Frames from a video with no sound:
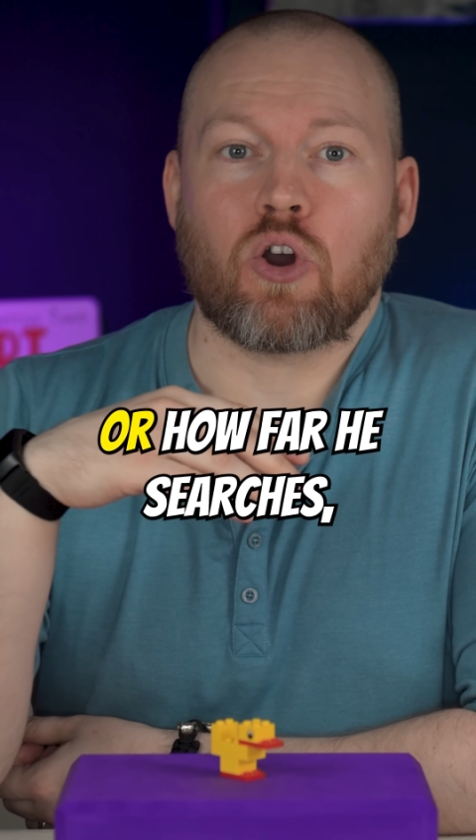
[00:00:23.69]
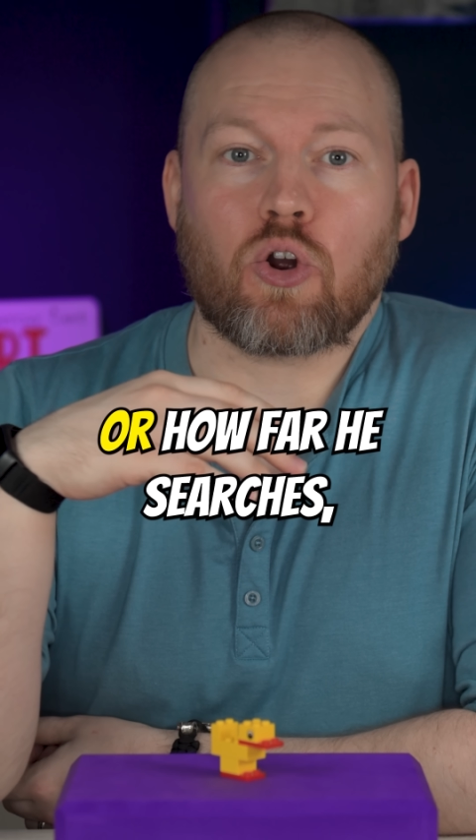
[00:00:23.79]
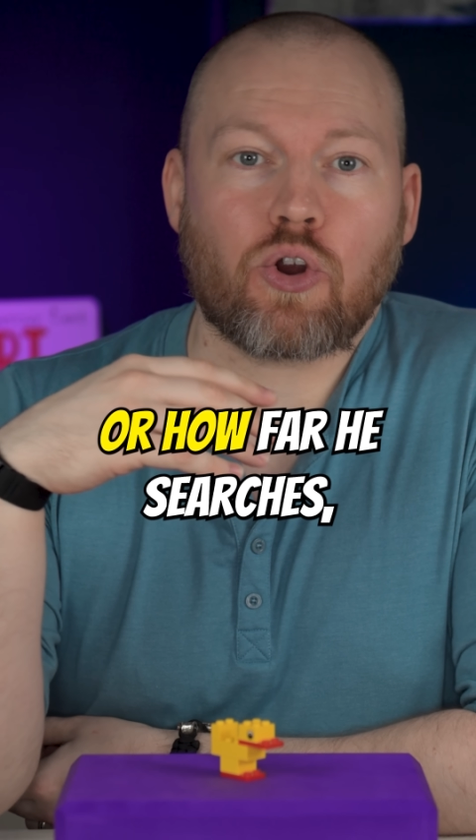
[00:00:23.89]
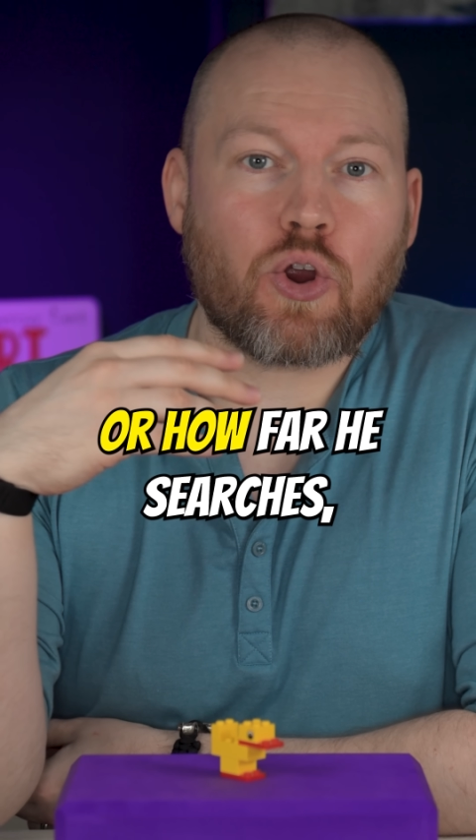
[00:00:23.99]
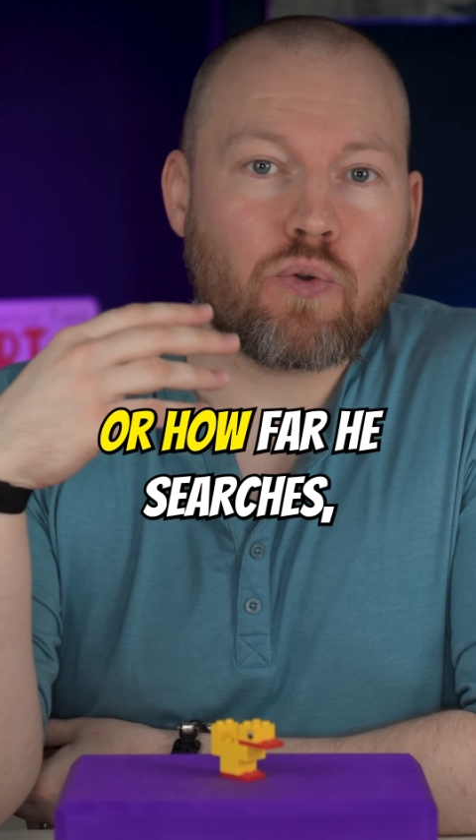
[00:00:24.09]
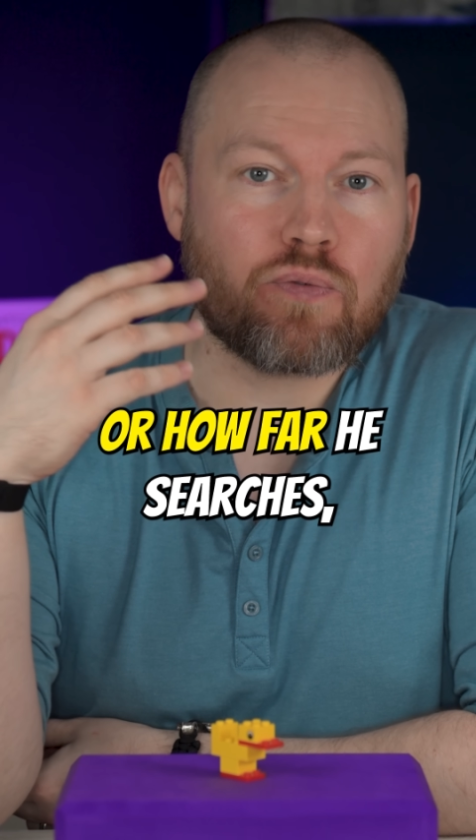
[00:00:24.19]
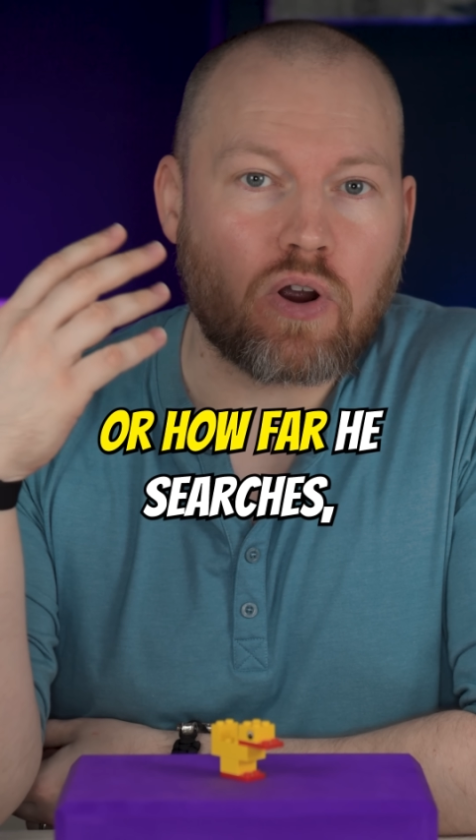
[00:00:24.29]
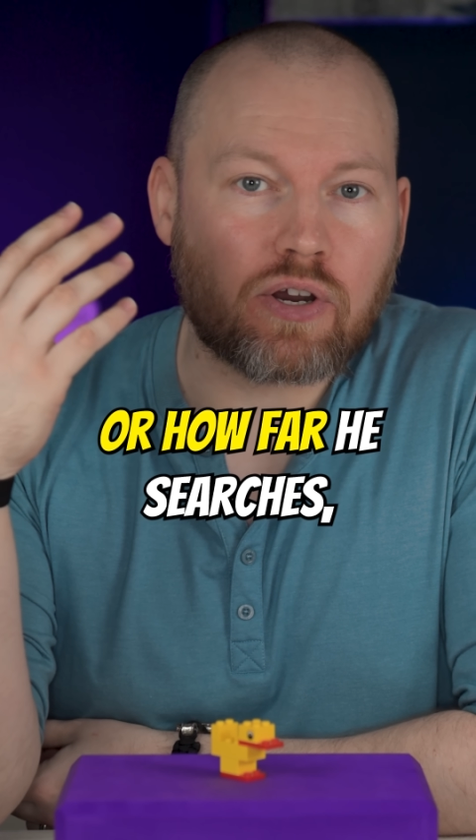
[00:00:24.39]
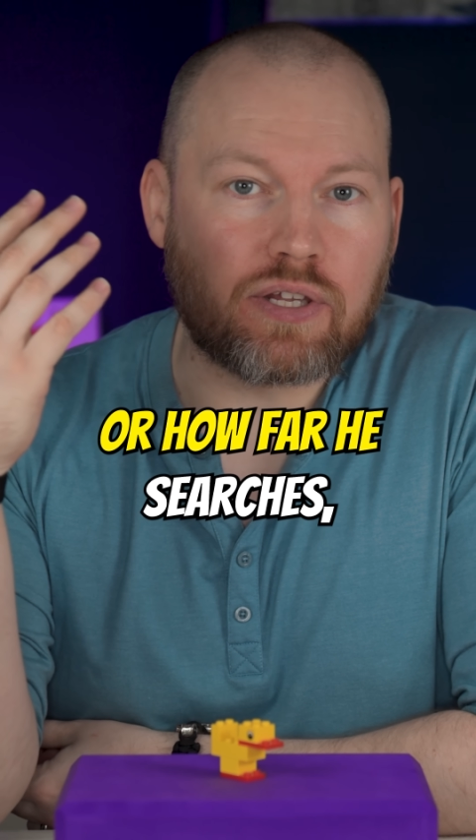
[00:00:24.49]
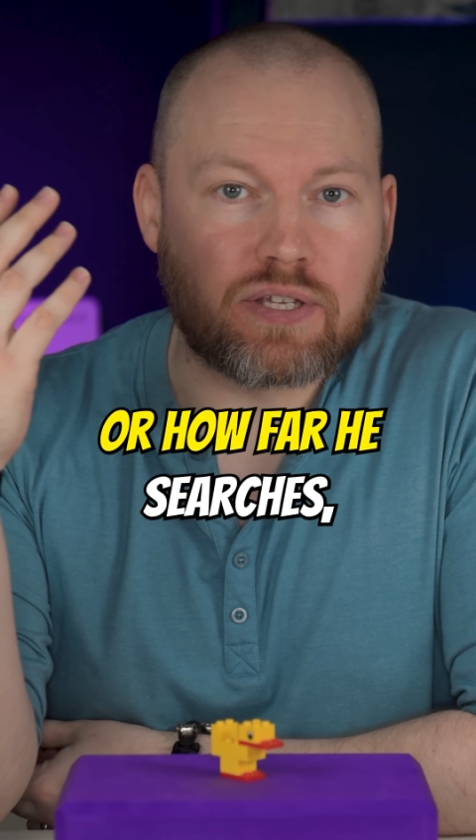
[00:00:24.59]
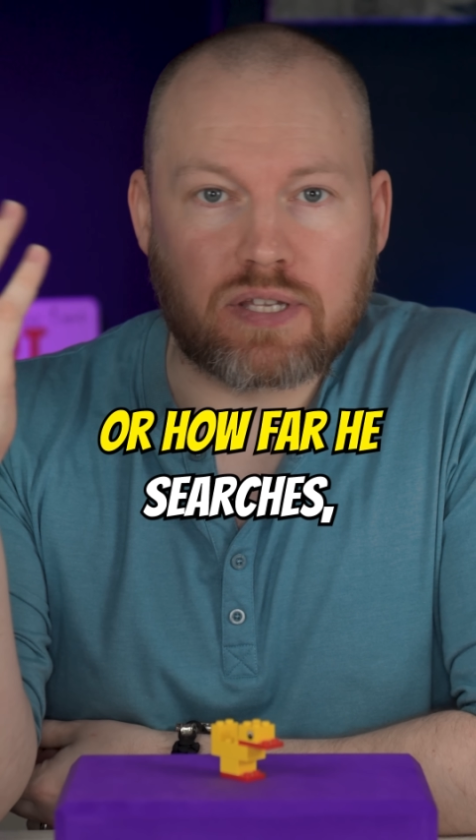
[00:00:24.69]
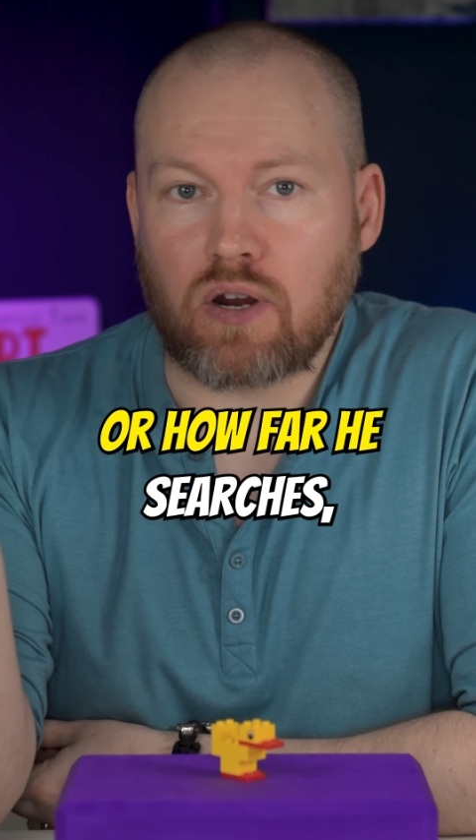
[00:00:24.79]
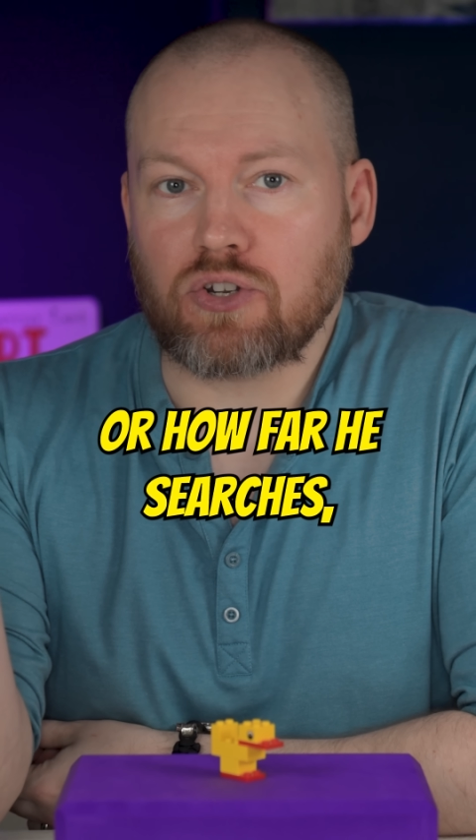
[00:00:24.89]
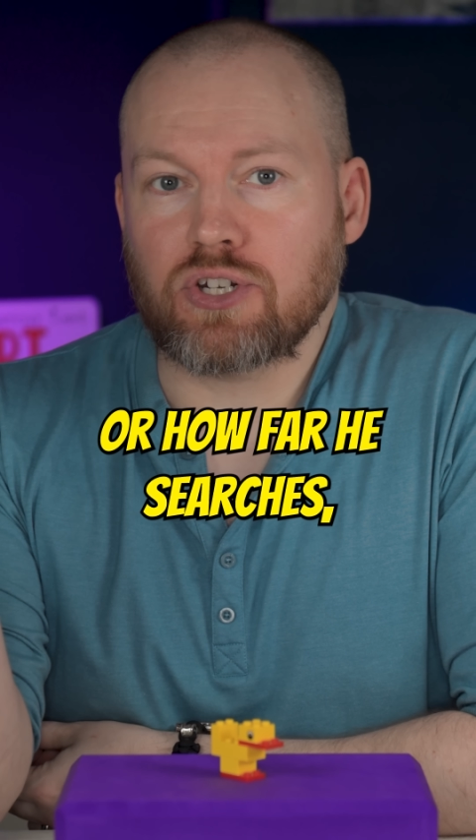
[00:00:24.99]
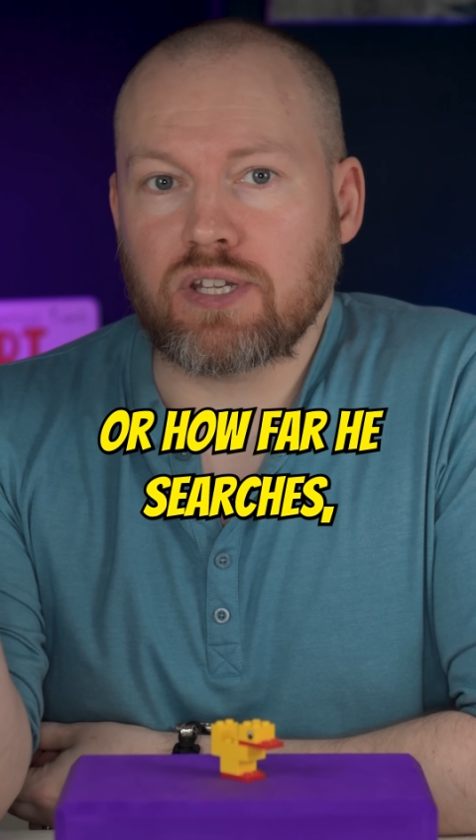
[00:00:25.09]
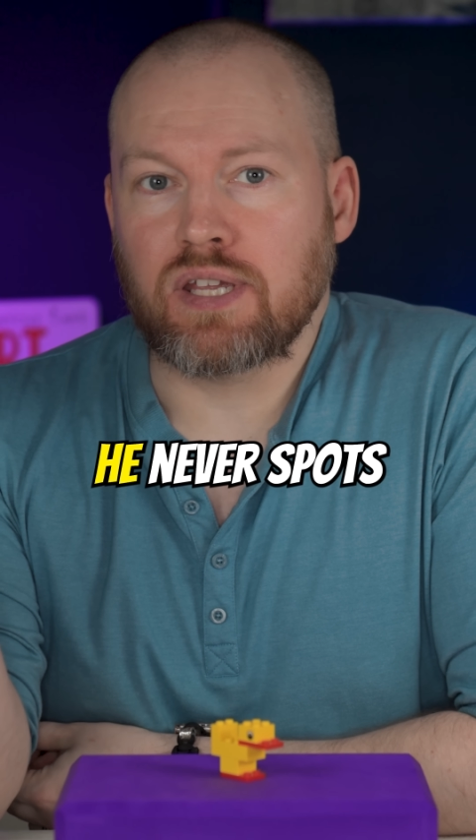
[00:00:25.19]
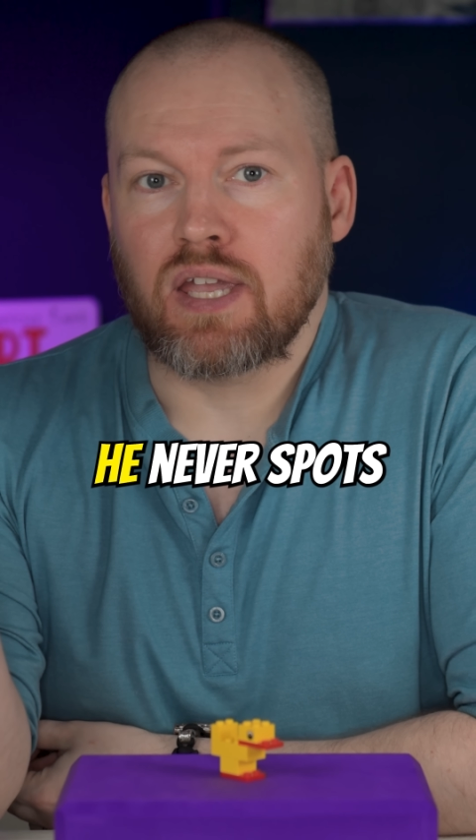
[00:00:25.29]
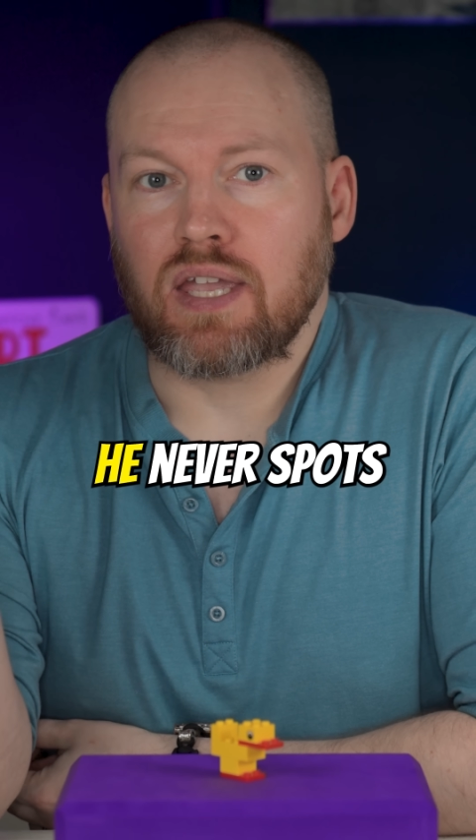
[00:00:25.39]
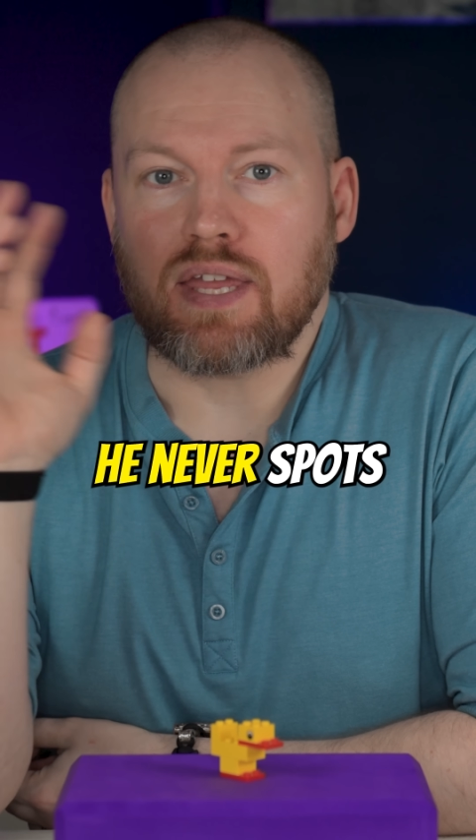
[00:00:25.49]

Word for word: or how far he searches,